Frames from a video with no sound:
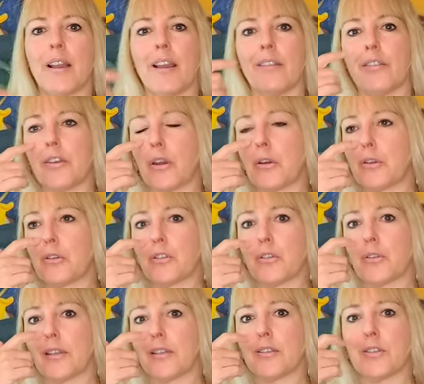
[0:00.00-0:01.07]
And those you
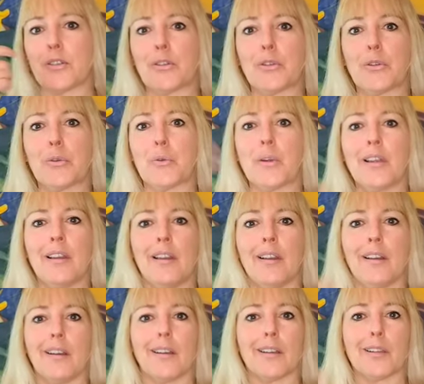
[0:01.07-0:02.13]
can do
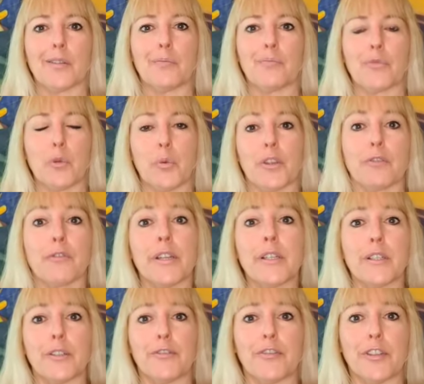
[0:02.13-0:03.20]
um, with a
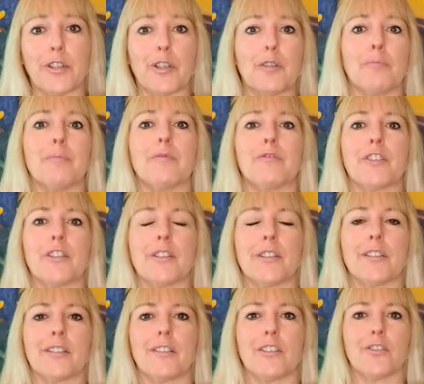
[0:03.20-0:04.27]
reel of film
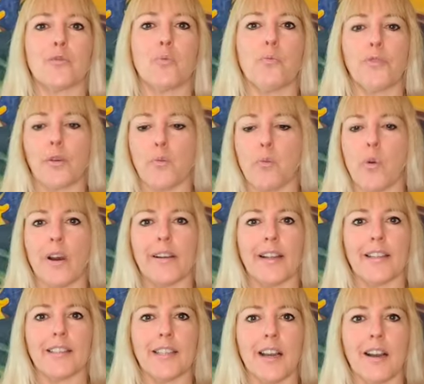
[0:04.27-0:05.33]
versus just the one at
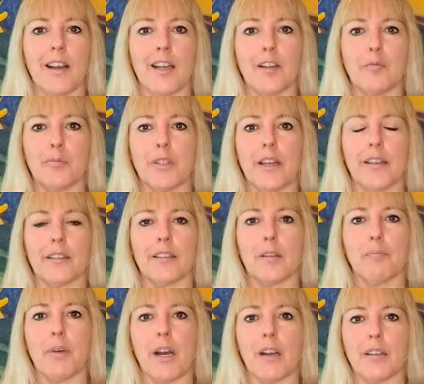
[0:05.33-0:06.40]
a time, like the
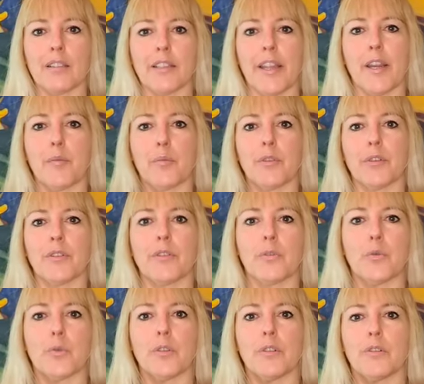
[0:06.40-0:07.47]
box cameras
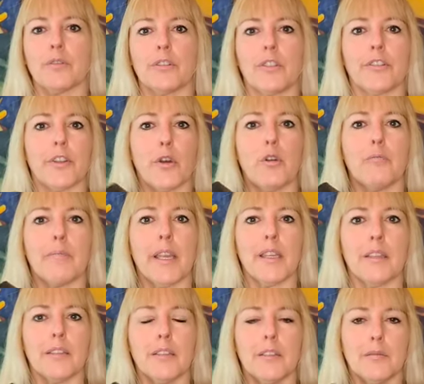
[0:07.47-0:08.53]
or the
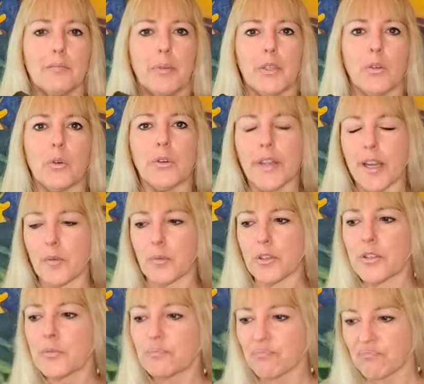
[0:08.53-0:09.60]
homemade pinhole
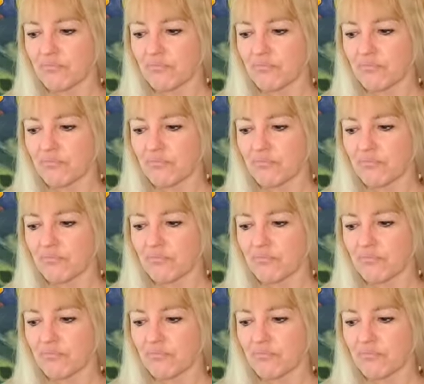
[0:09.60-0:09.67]
cameras.